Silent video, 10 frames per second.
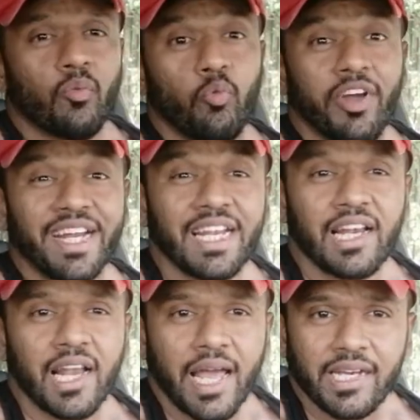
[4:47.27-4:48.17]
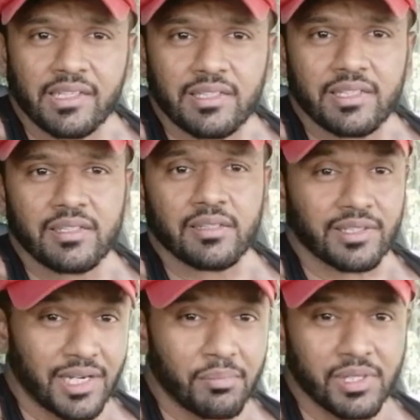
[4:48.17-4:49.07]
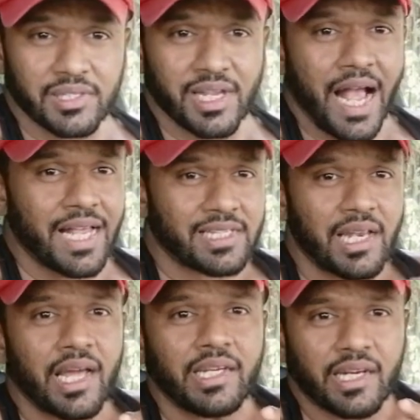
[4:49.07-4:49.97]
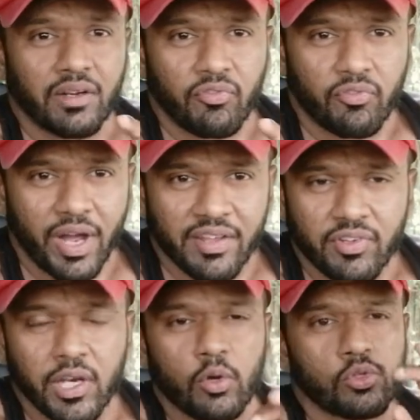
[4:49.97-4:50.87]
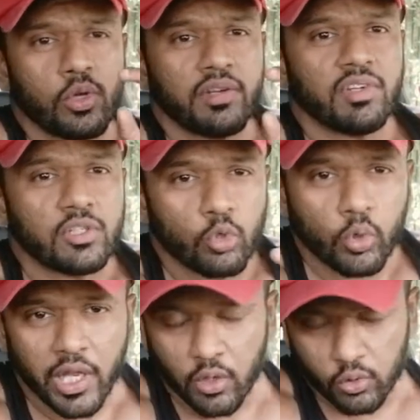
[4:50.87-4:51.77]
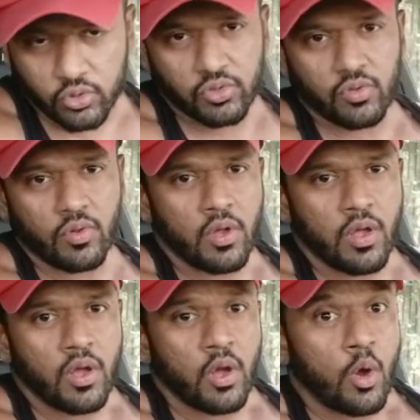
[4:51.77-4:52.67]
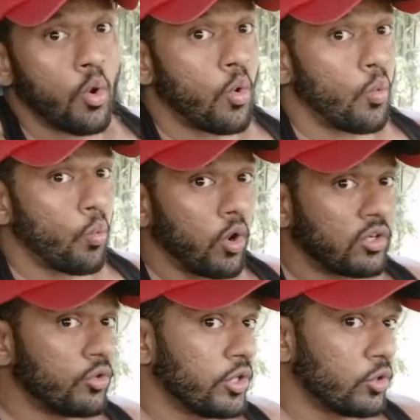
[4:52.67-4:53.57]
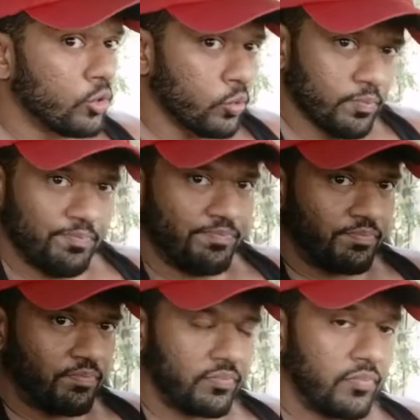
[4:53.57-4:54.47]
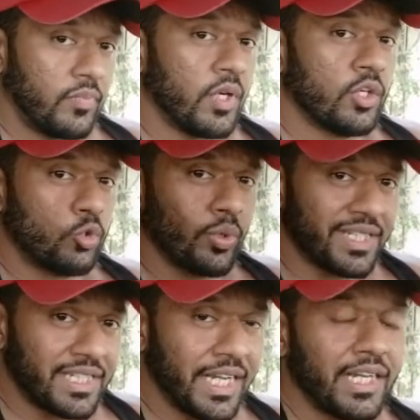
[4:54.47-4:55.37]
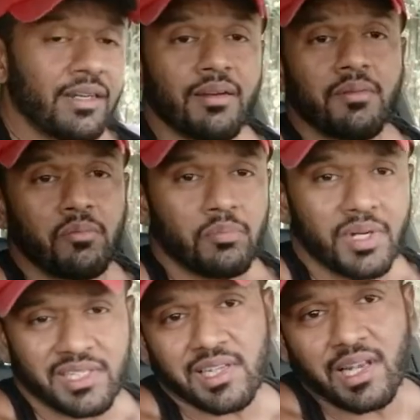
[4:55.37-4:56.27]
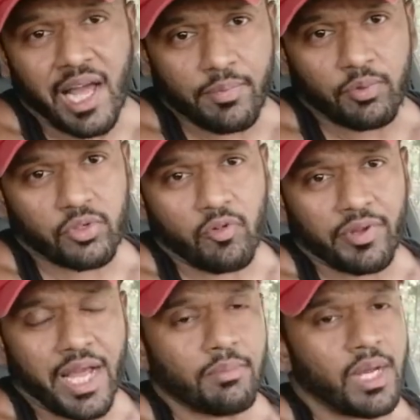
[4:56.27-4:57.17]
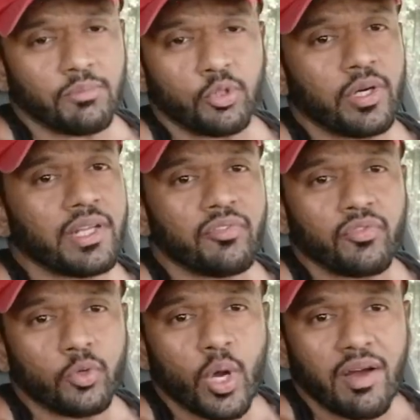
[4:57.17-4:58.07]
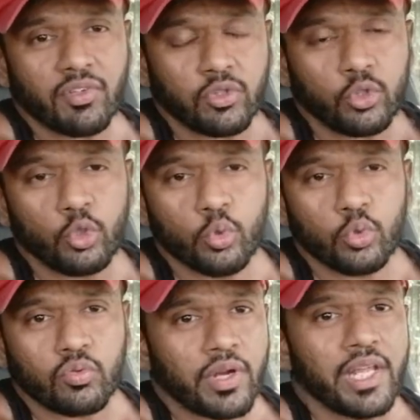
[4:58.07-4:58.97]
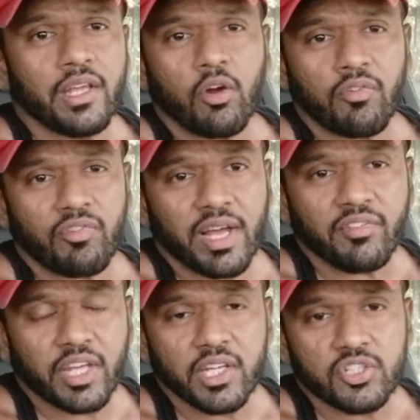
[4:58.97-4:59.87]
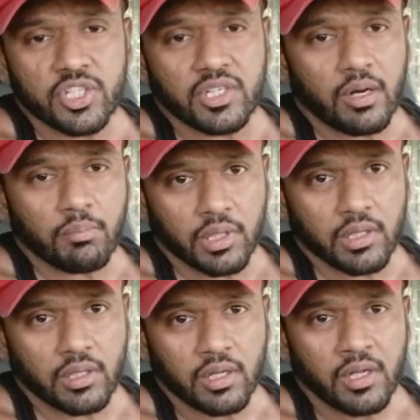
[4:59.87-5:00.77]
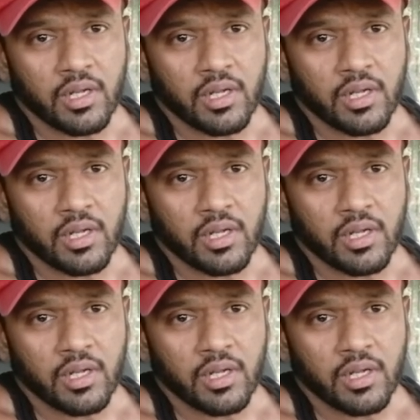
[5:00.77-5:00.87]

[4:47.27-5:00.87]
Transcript: very light dumbbells, as light at 5 kilos or even 2 kilos, what could you do to attain muscle hypertrophy? I'm sure if you have a 2, 3 or 5 kg dumbbell,